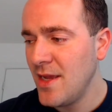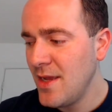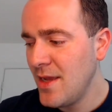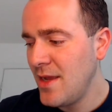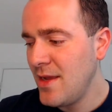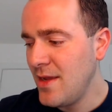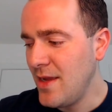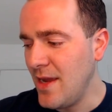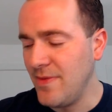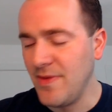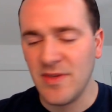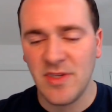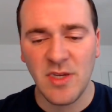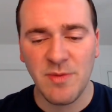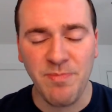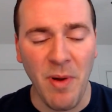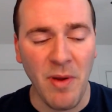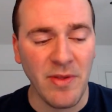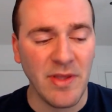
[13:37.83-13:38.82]
And this is
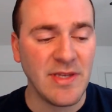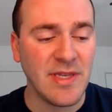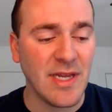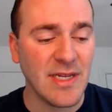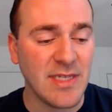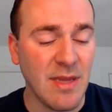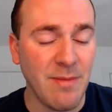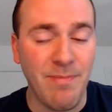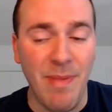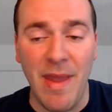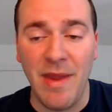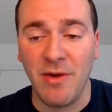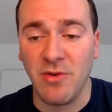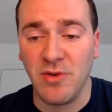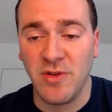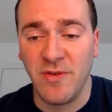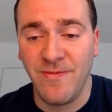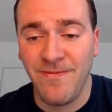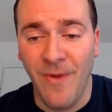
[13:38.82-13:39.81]
probably Dusty
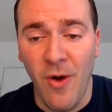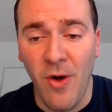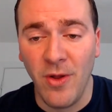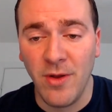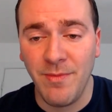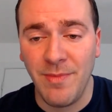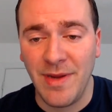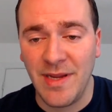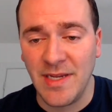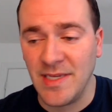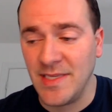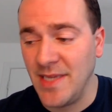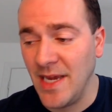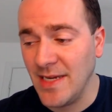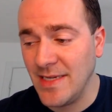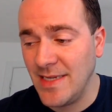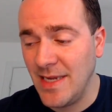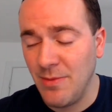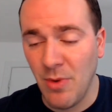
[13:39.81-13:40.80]
Baker's fault because
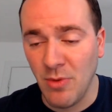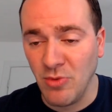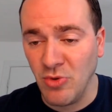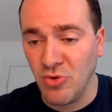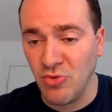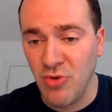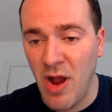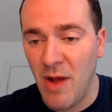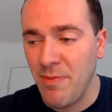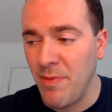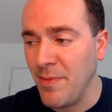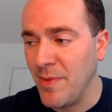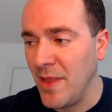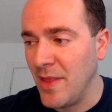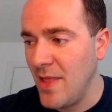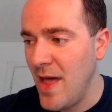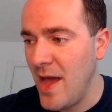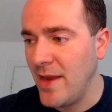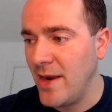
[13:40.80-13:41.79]
Dusty won't drop him in the
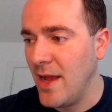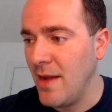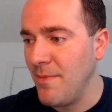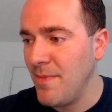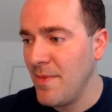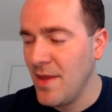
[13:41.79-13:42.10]
lineup.